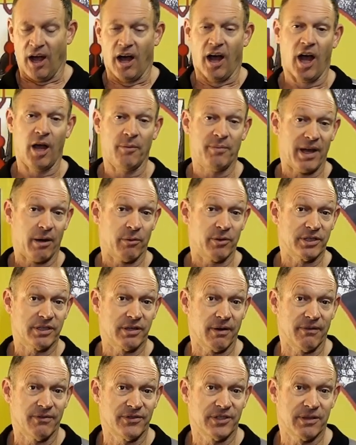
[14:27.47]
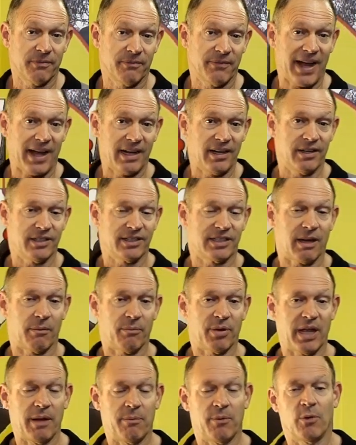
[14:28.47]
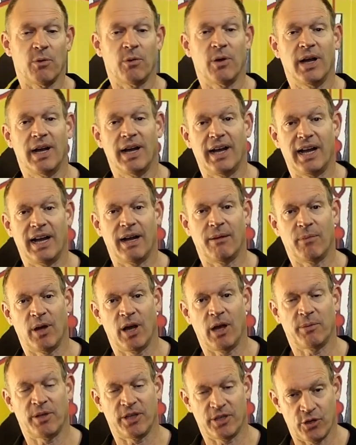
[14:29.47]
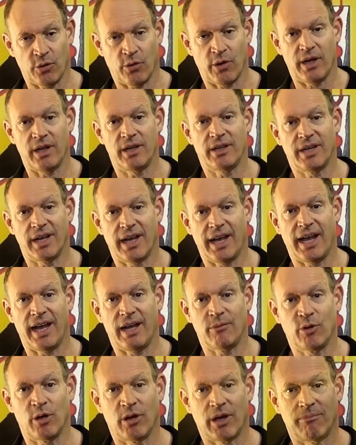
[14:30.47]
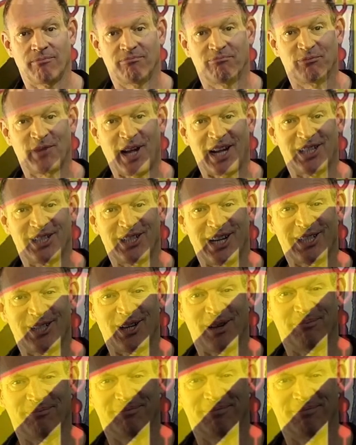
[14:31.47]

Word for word: I hope that was of some value to some people. Um, hope you enjoyed, and we'll um, catch you next time.